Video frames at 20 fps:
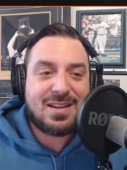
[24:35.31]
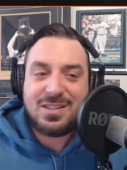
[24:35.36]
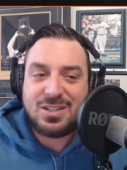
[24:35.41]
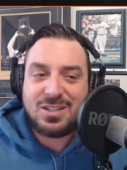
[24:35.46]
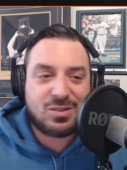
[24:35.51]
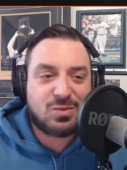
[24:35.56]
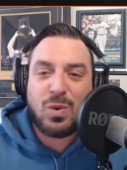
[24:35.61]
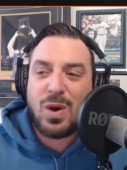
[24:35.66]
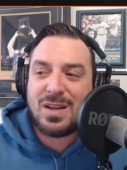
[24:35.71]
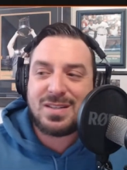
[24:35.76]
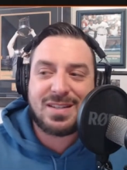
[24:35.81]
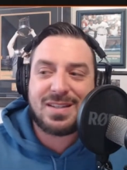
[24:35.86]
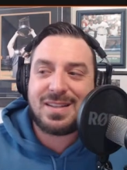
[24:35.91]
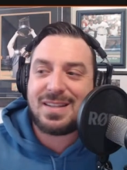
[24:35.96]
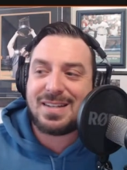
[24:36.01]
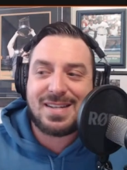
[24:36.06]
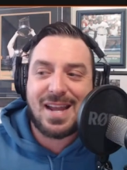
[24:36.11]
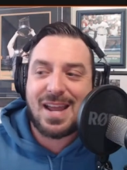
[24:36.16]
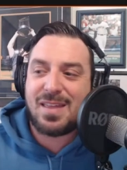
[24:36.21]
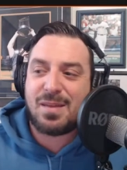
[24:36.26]
It just wasn't the
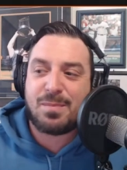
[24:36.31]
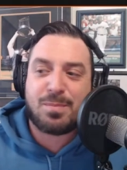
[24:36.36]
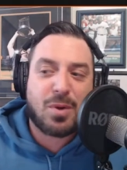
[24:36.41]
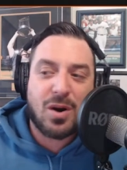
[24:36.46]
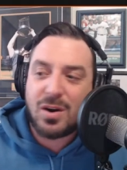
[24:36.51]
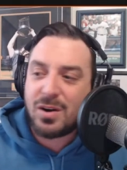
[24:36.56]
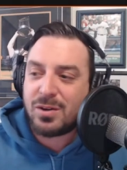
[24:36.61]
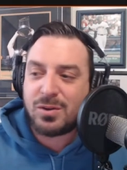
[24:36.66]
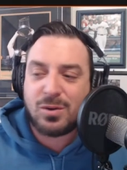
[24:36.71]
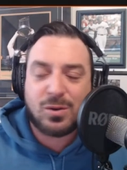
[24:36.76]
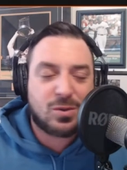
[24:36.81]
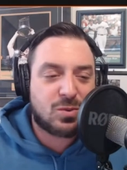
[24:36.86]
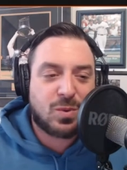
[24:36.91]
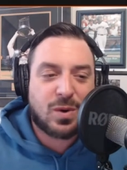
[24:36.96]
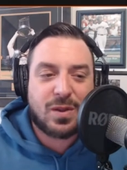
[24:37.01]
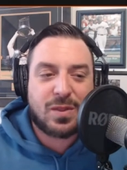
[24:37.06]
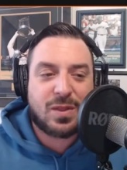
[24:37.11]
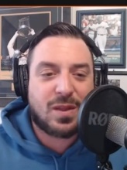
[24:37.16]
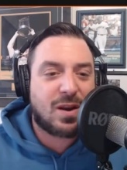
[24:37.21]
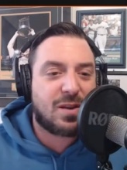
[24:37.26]
day. The particles
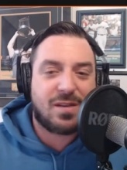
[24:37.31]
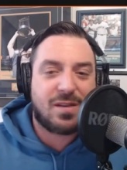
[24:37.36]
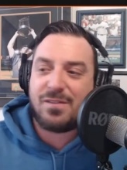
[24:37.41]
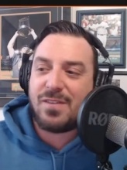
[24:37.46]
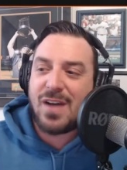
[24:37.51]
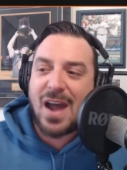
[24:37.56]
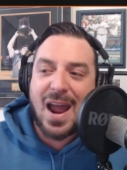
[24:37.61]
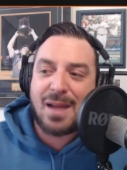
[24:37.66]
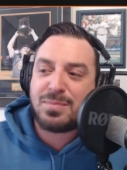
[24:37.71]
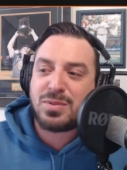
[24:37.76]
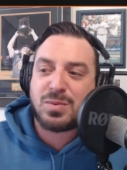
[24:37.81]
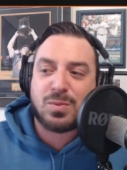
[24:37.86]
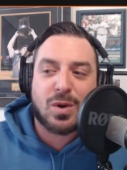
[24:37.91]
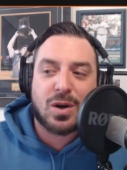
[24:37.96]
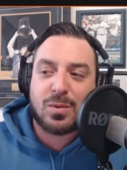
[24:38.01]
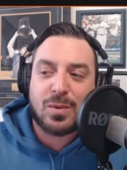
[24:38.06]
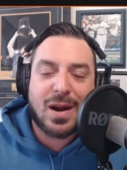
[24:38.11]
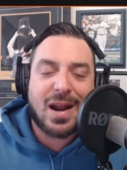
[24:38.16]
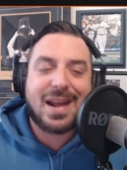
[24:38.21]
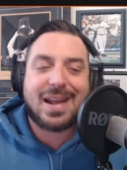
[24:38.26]
weren't there. The vibes
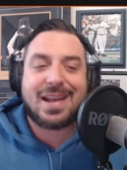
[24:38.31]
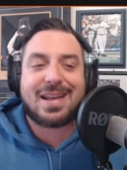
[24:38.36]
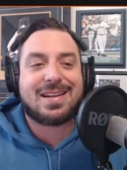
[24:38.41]
weren't right.